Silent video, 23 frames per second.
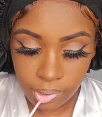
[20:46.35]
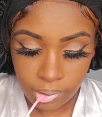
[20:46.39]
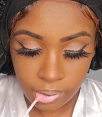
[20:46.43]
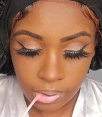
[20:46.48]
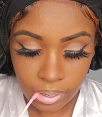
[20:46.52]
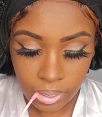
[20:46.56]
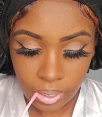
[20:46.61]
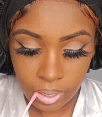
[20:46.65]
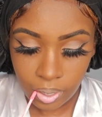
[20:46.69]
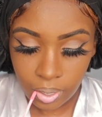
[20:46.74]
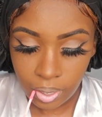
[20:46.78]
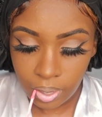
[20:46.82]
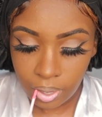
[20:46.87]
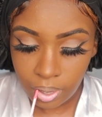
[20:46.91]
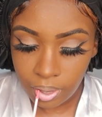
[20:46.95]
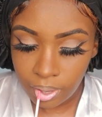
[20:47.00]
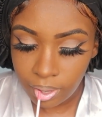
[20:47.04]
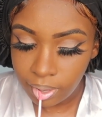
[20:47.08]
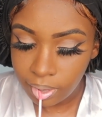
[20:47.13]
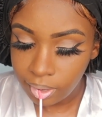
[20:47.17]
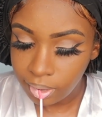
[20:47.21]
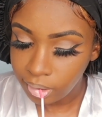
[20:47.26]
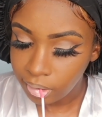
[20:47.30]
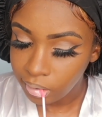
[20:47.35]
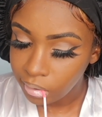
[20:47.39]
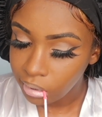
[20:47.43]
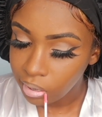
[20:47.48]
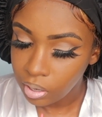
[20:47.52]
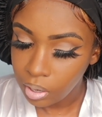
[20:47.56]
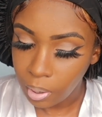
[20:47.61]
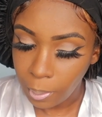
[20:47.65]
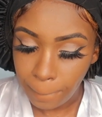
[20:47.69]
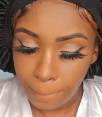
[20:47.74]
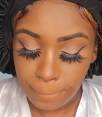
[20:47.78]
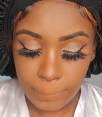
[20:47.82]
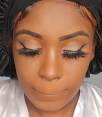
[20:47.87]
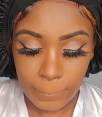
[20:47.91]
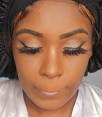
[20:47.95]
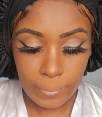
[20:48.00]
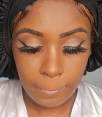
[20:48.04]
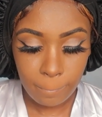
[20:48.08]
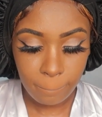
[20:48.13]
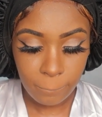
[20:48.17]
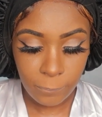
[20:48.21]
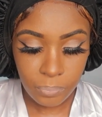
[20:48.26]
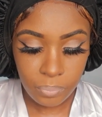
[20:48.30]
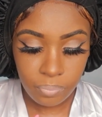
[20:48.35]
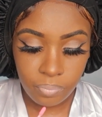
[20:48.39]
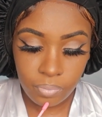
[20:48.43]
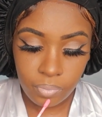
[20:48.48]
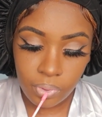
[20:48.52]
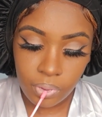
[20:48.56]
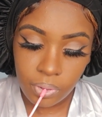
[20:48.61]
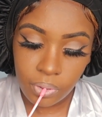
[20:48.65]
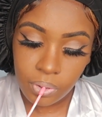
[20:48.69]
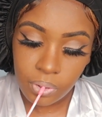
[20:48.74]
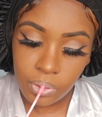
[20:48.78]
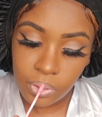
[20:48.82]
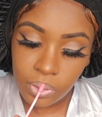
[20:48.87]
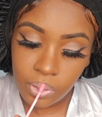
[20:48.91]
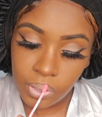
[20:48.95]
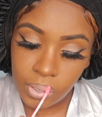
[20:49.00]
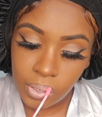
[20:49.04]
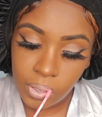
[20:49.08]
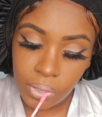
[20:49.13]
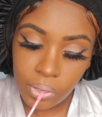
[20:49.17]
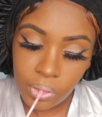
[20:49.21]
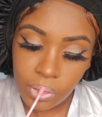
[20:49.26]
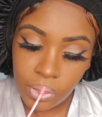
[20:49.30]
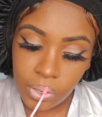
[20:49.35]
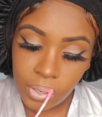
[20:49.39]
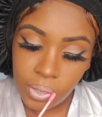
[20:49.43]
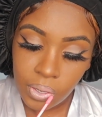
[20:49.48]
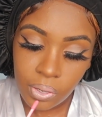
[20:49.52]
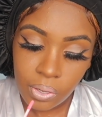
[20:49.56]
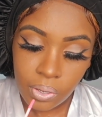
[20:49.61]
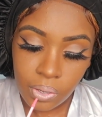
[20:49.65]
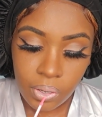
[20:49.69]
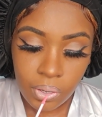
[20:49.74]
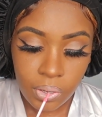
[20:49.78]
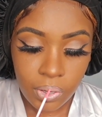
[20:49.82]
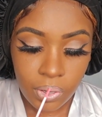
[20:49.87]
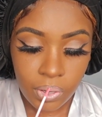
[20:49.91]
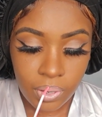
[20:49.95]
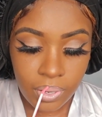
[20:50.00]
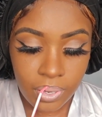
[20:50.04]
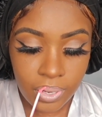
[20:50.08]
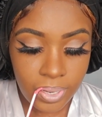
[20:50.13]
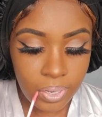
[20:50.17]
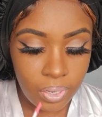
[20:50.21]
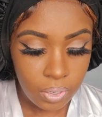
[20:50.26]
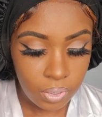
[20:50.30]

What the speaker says: Cheech. You didn't have to snap with this color like this.